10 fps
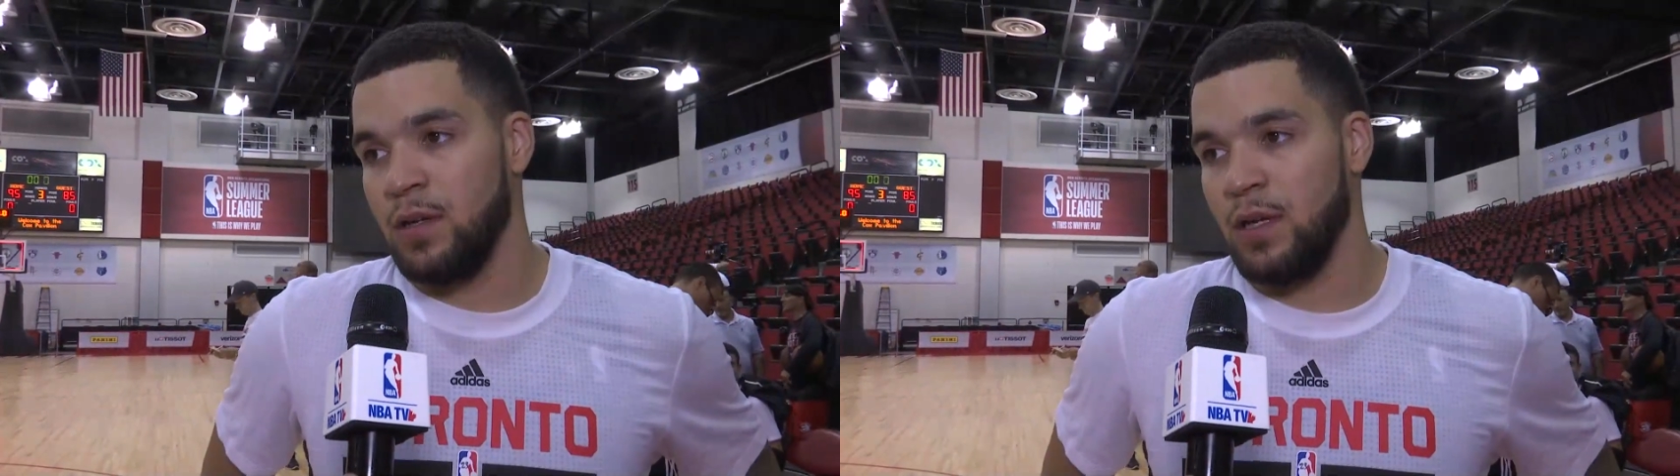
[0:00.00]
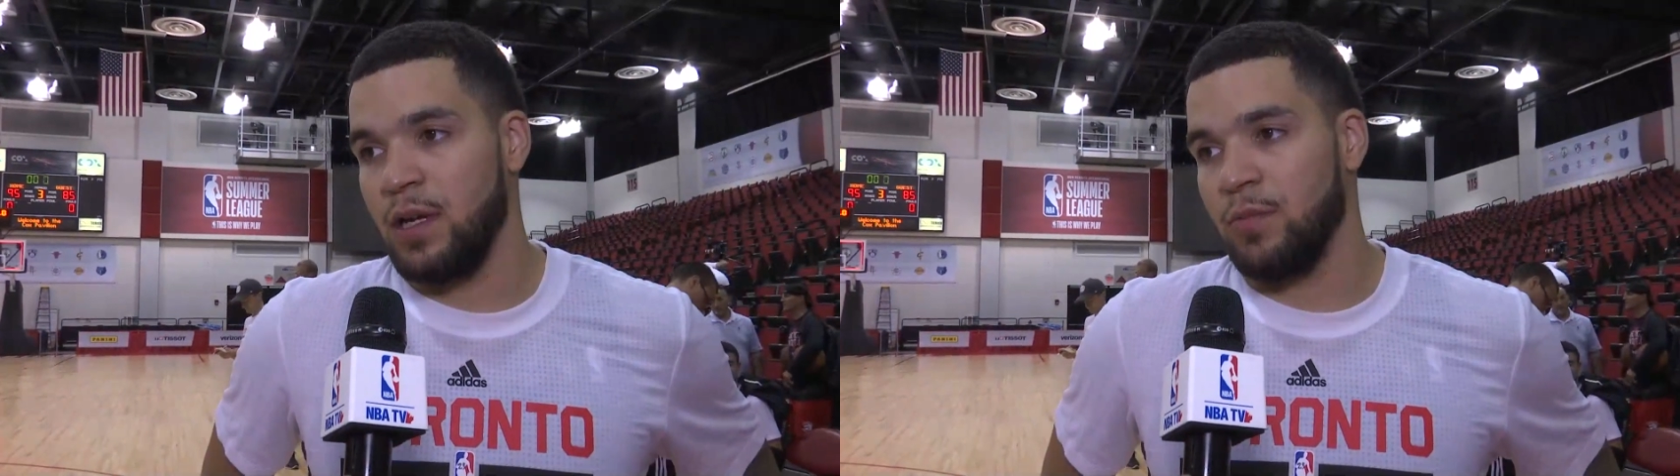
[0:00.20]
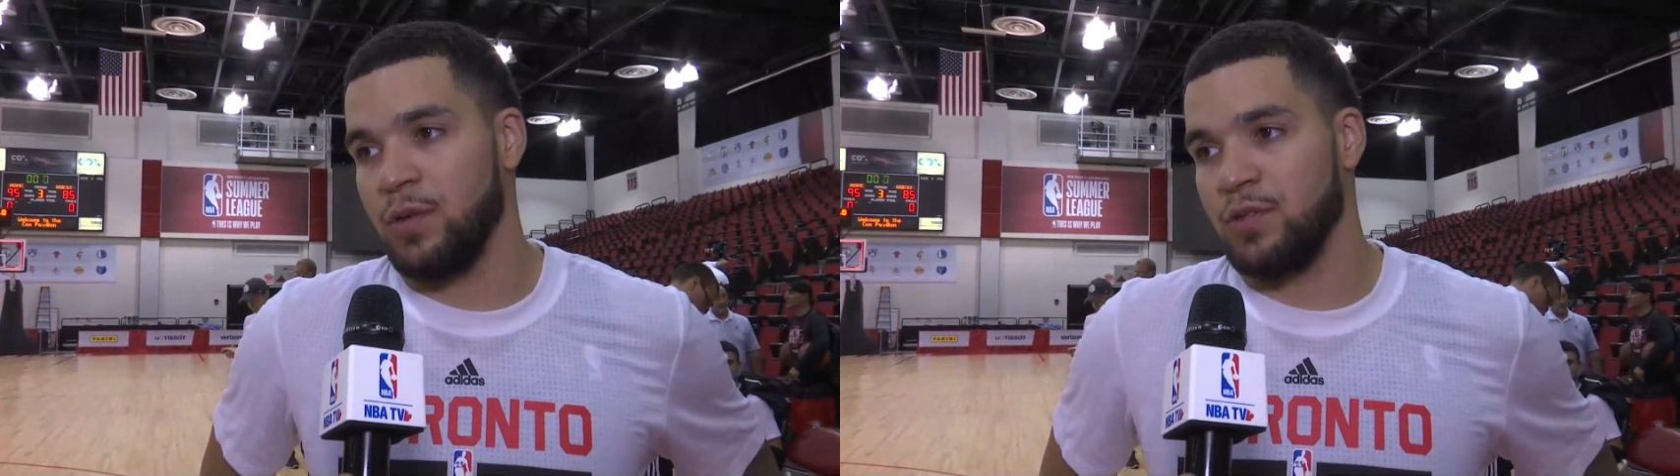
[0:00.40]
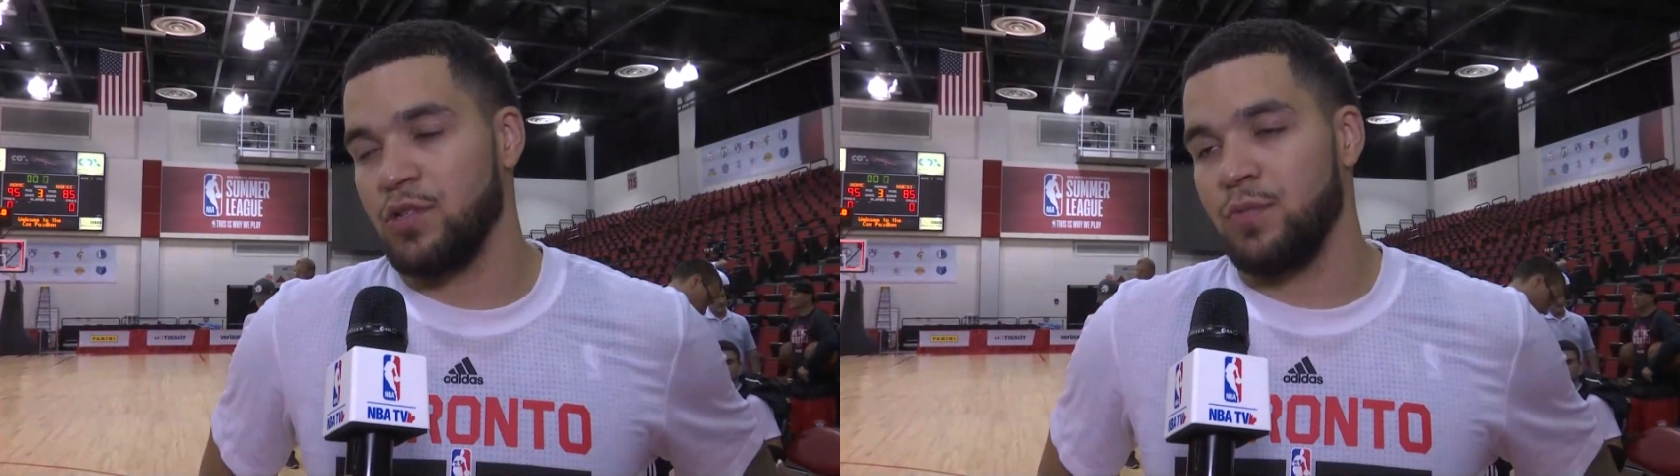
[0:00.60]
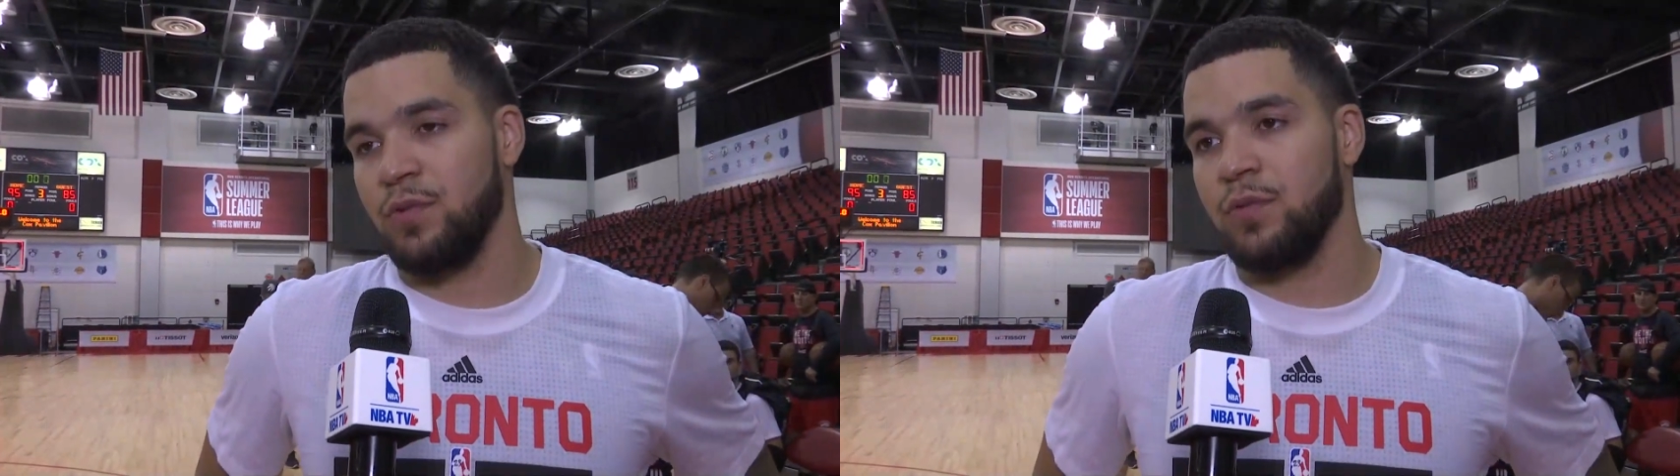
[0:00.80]
and help
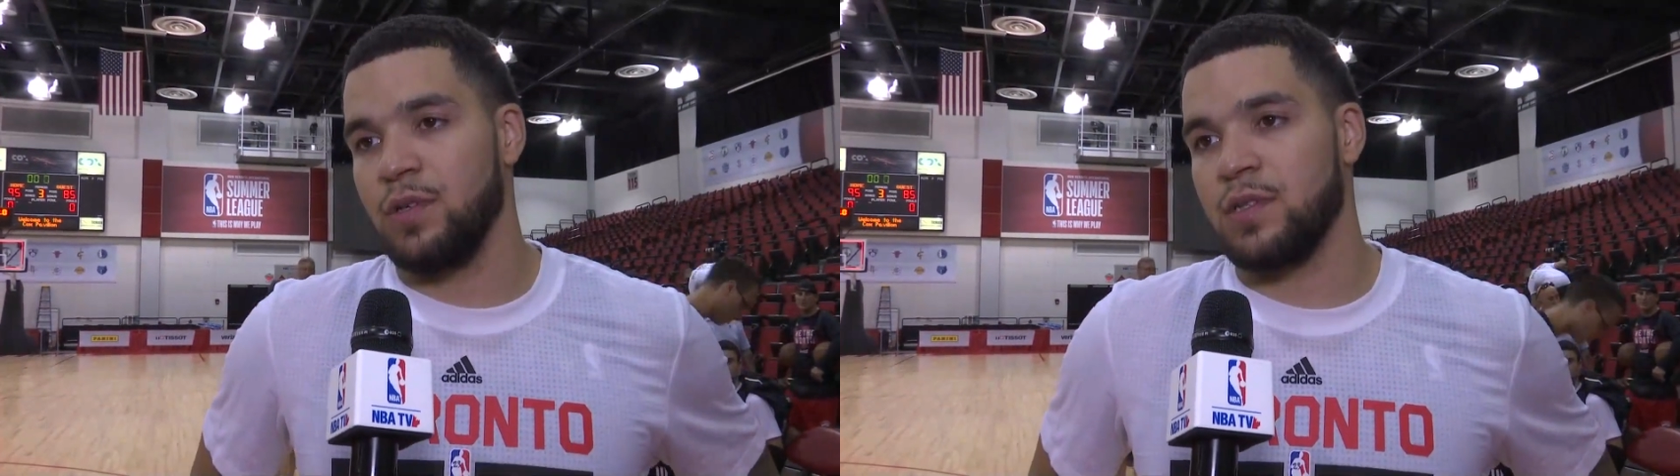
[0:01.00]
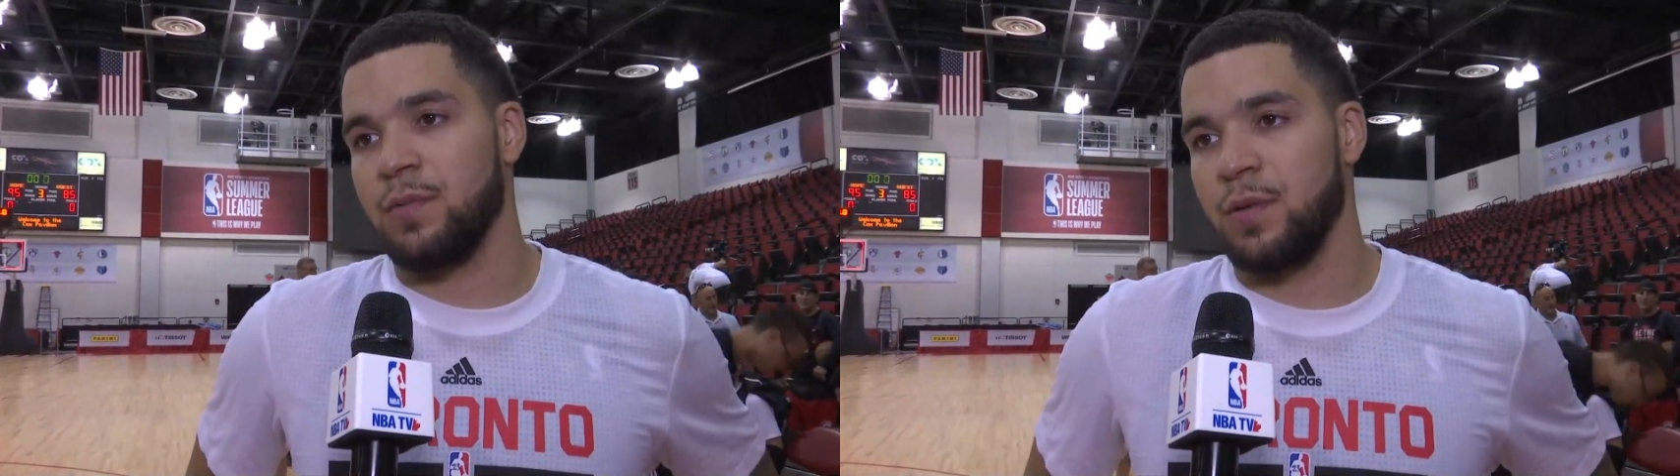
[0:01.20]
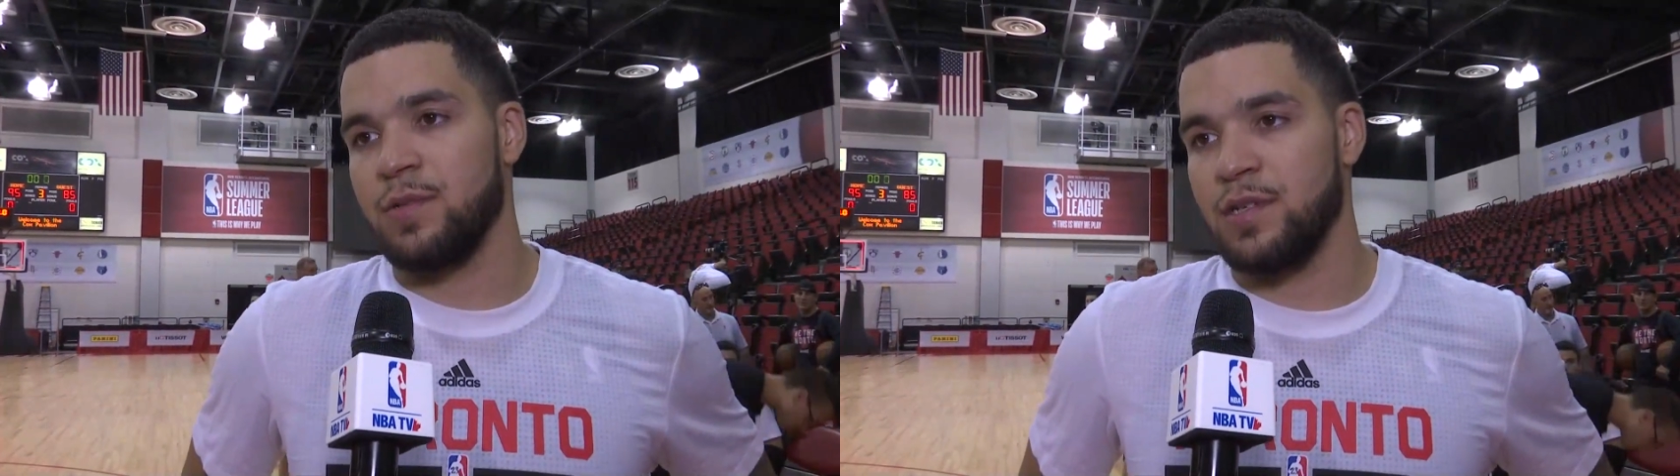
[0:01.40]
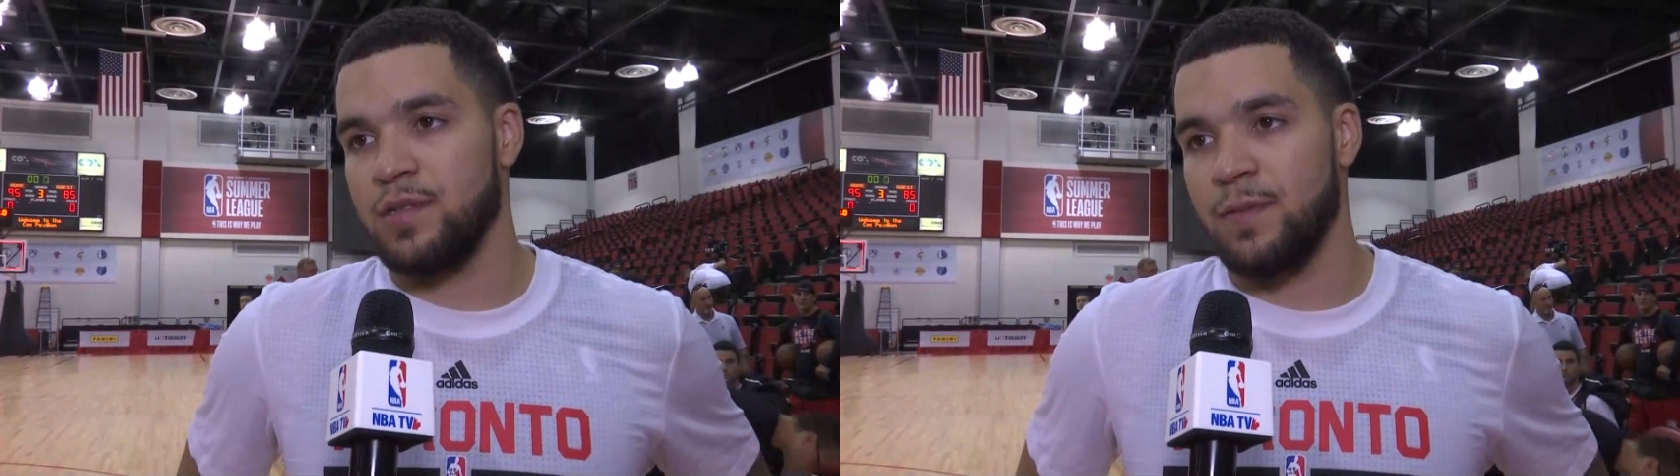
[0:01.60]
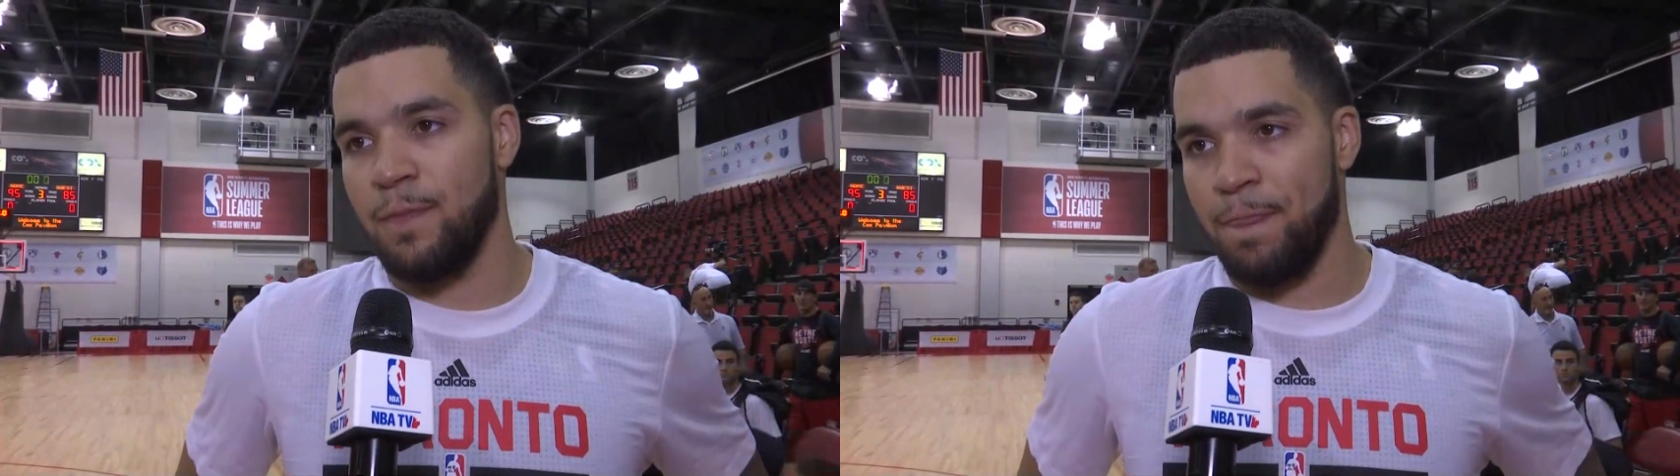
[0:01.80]
contribute this upcoming season.